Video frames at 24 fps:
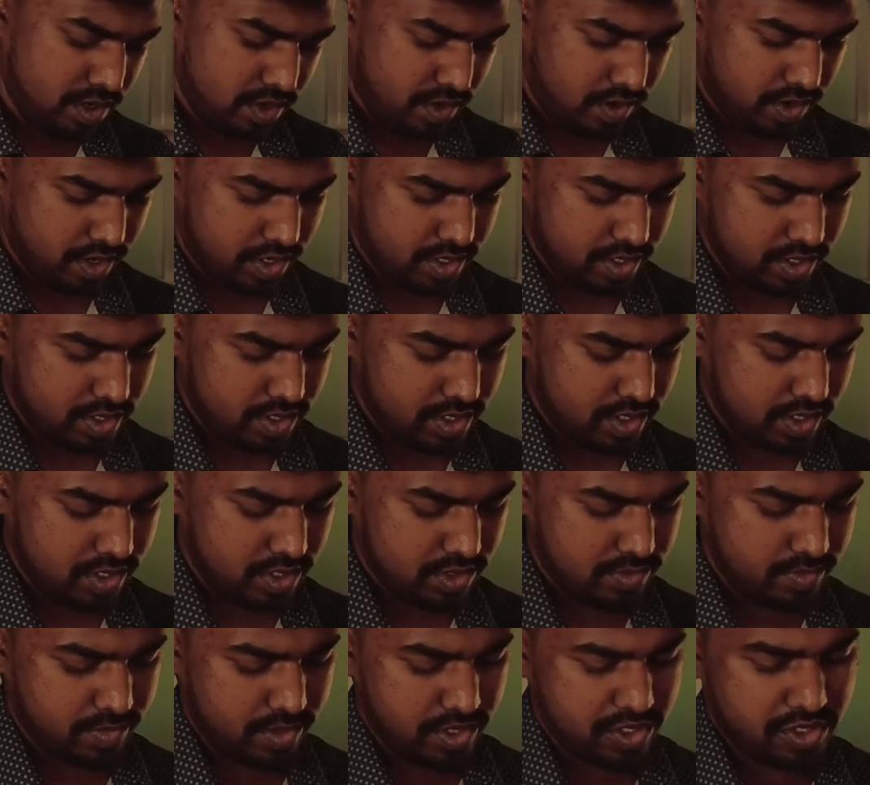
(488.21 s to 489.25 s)
Okay, this thing is
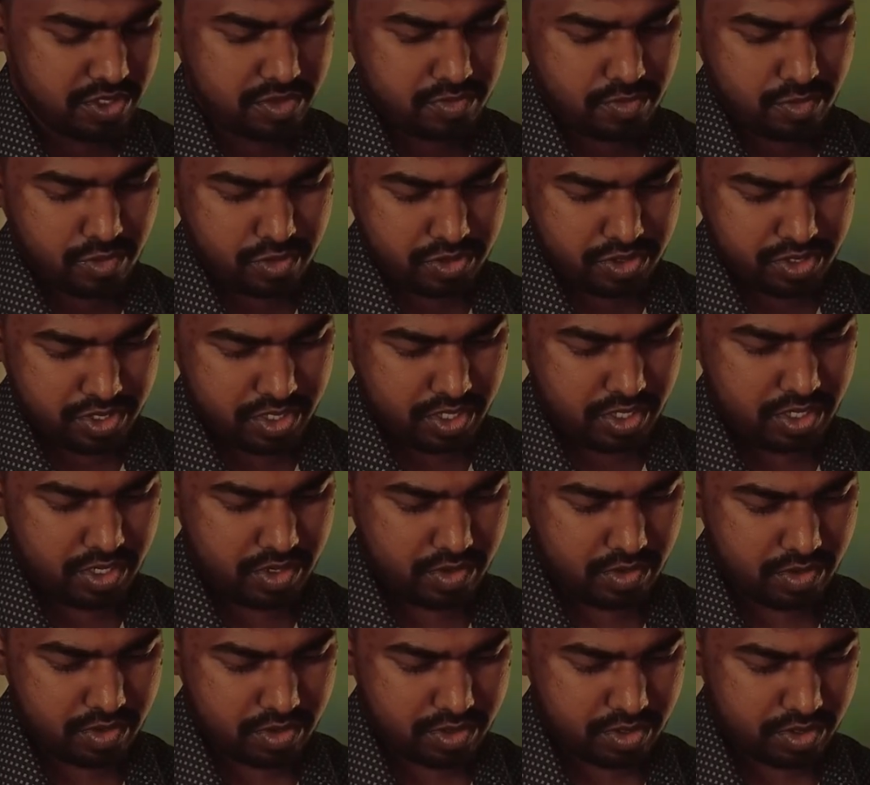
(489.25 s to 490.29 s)
much more
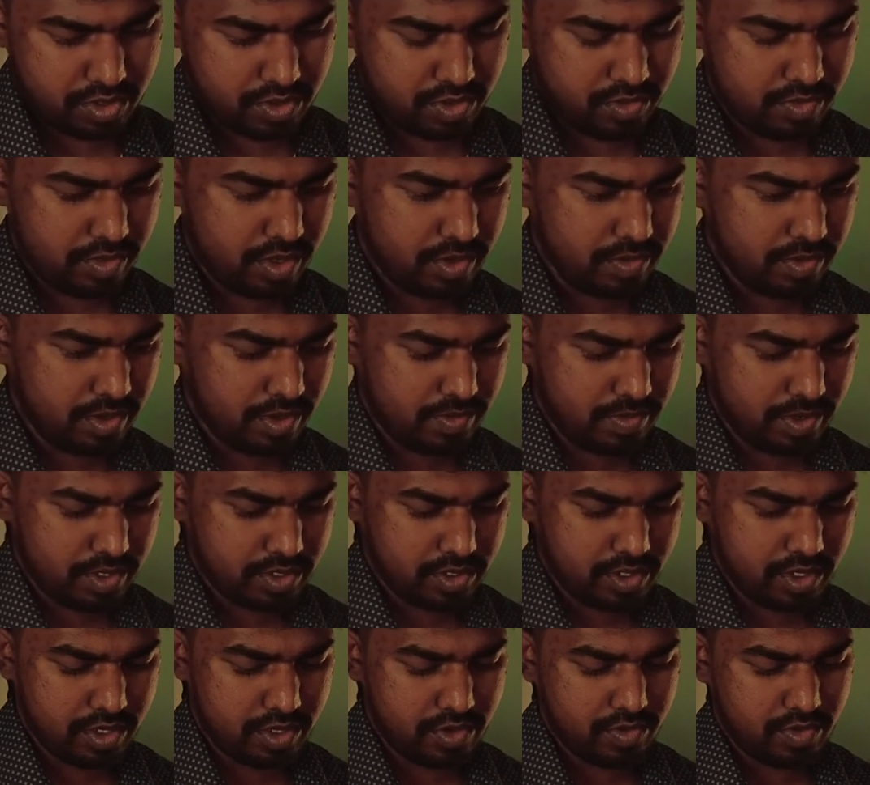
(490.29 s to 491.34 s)
secure, so maybe I'm
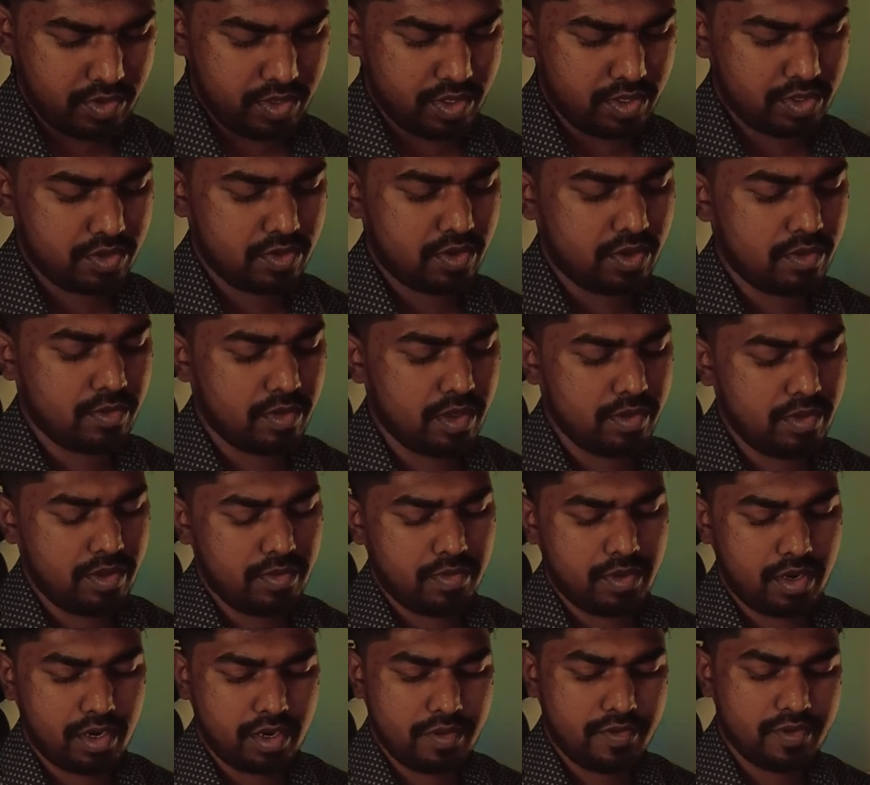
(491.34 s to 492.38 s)
actually doing this wrong. Maybe I'm
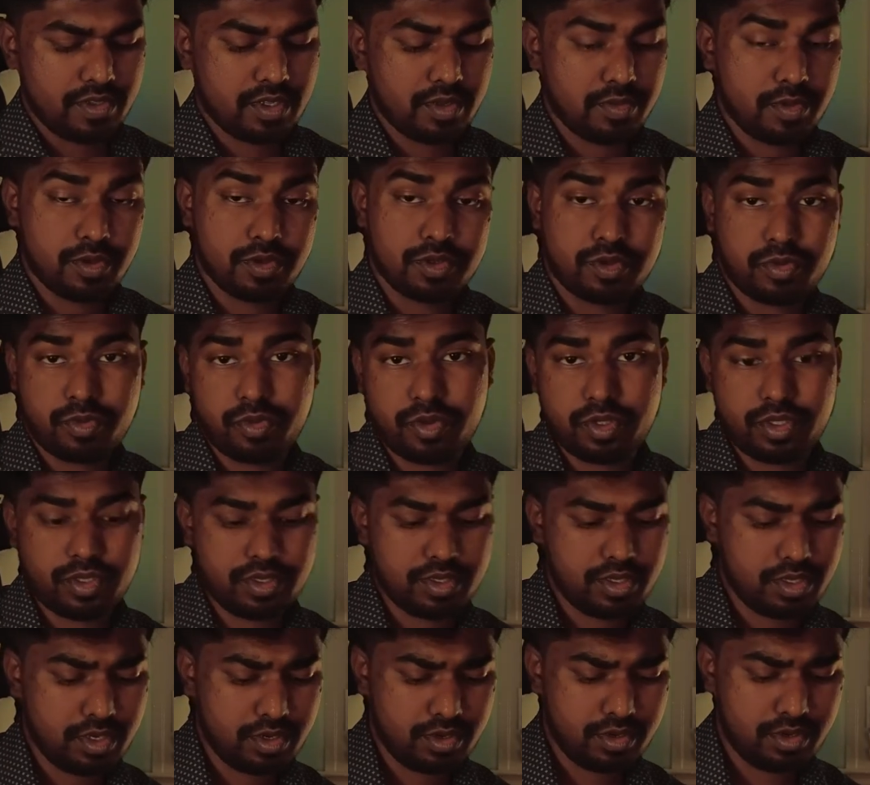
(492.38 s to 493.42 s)
not even supposed to put
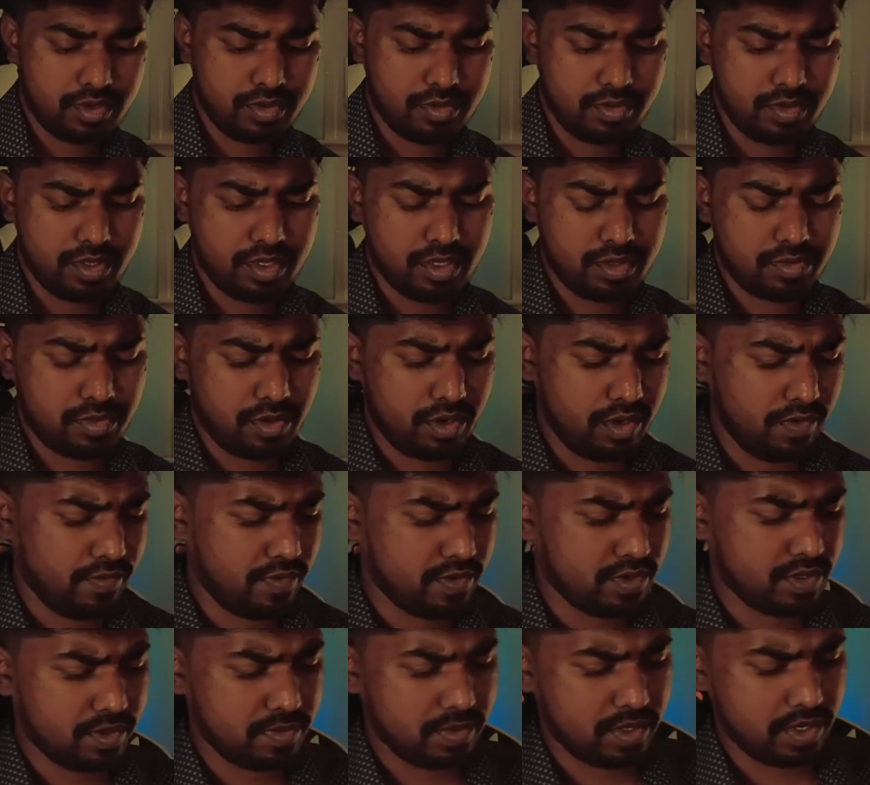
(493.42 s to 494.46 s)
this here. This is probably for
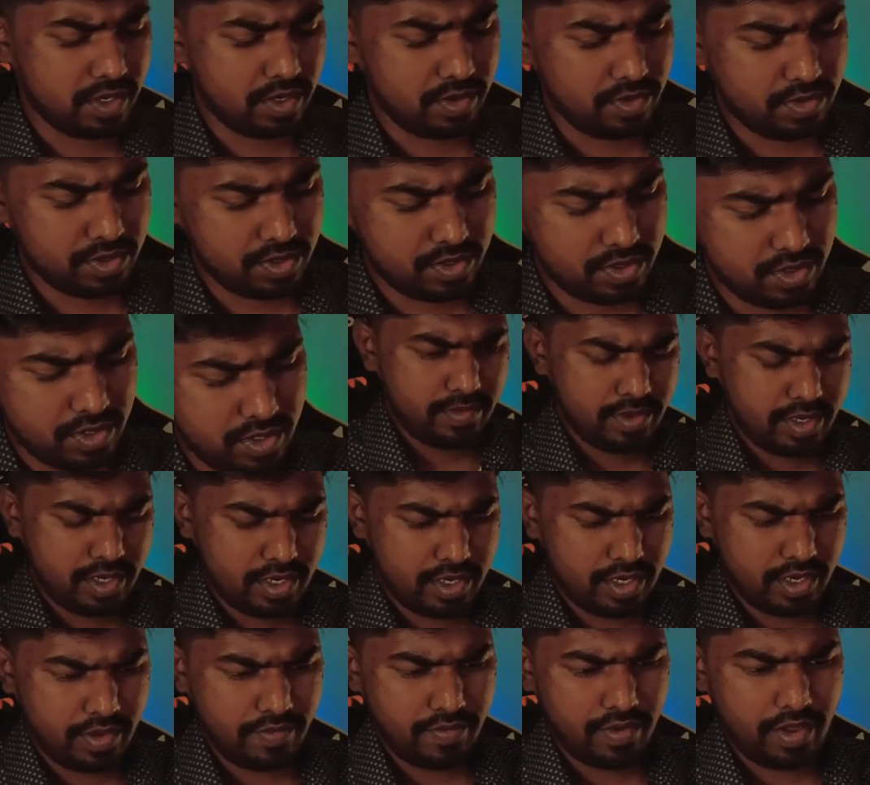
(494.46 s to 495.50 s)
something else.
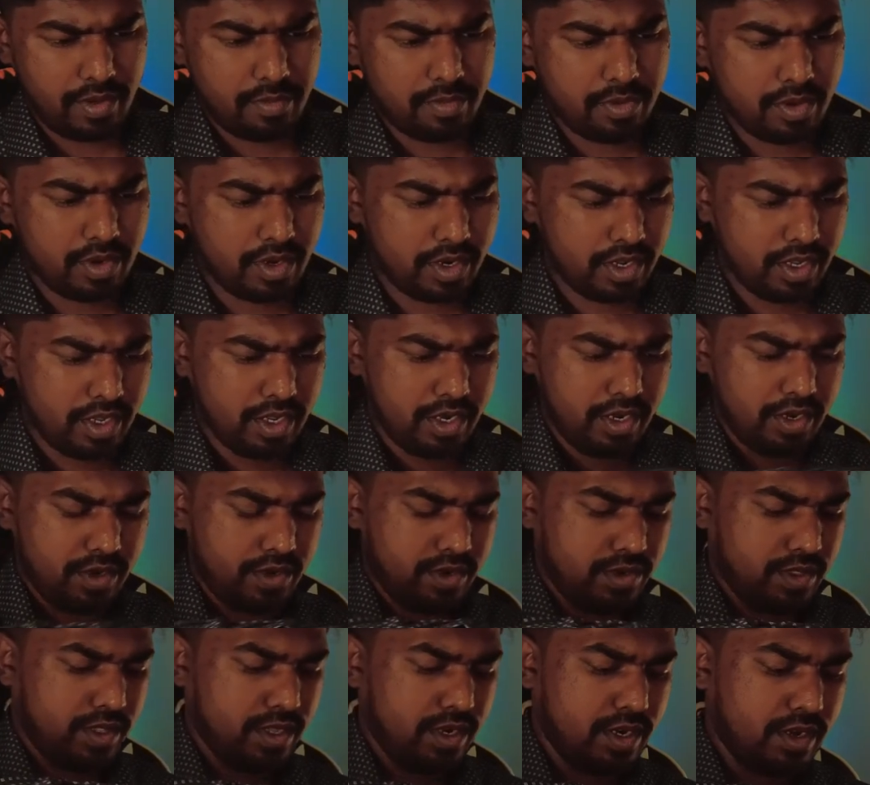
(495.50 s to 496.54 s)
But if I put it here,
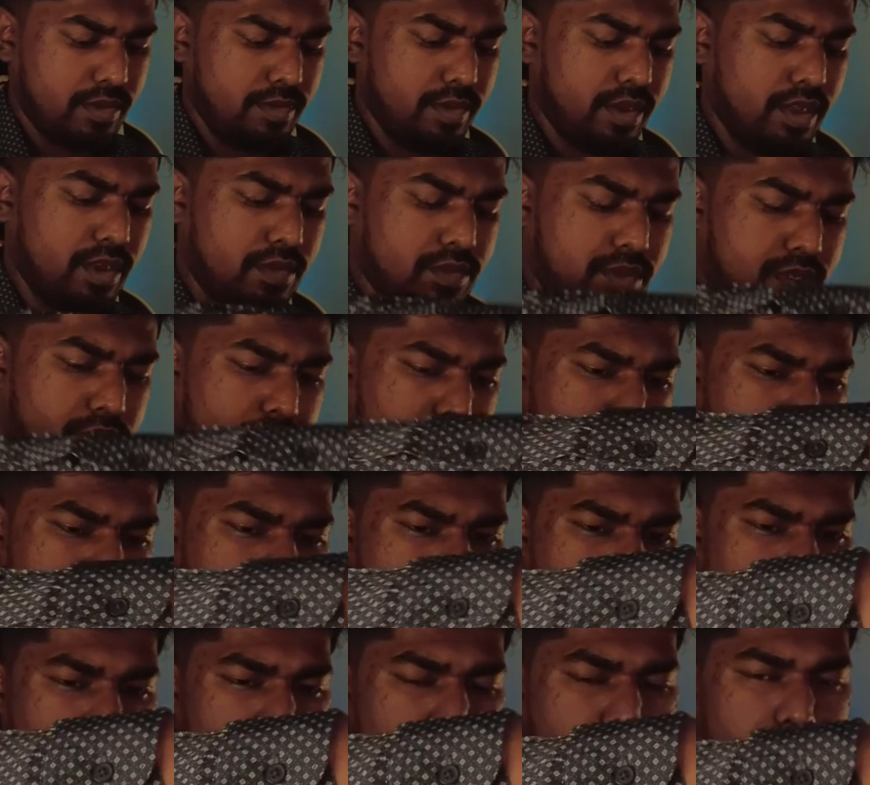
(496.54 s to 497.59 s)
then it becomes
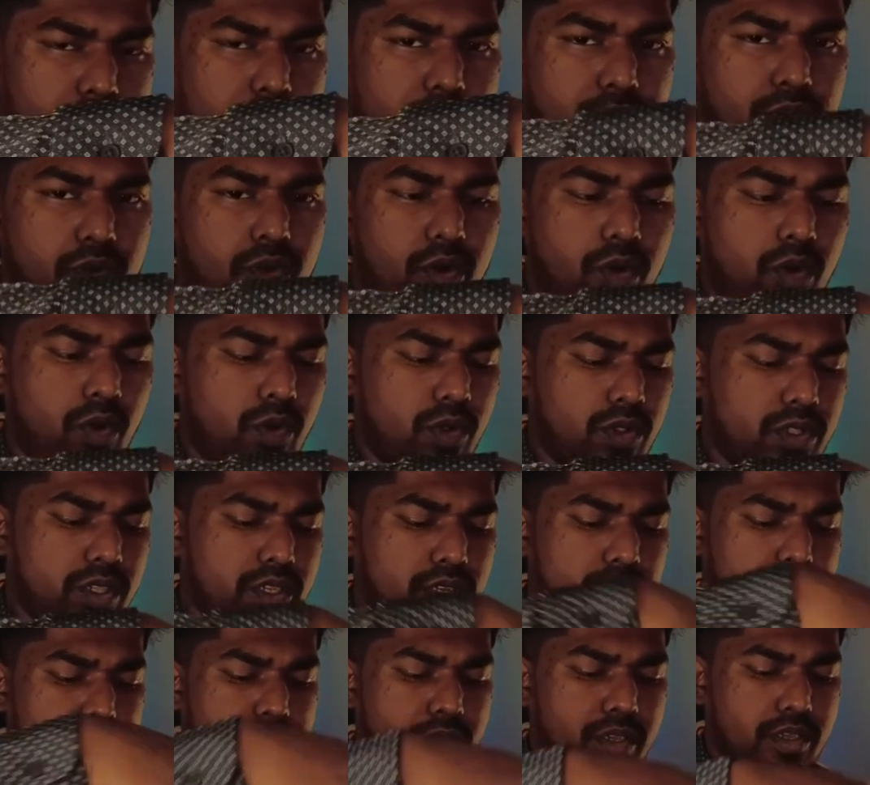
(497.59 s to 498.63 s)
awkward for me to hold
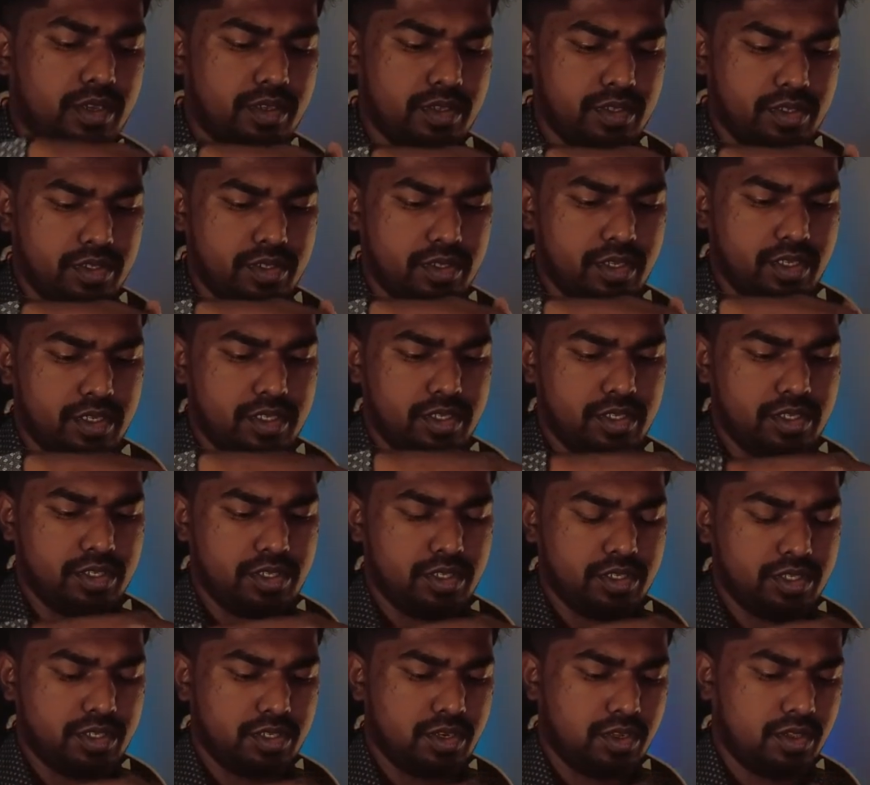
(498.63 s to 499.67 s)
it because it's
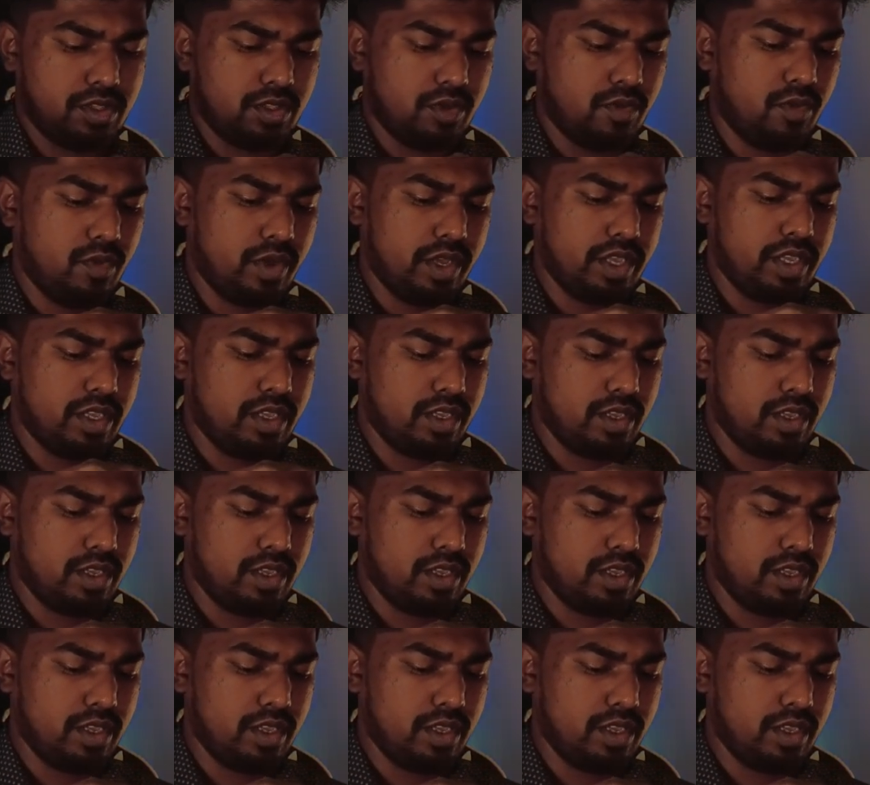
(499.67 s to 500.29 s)
just on the way.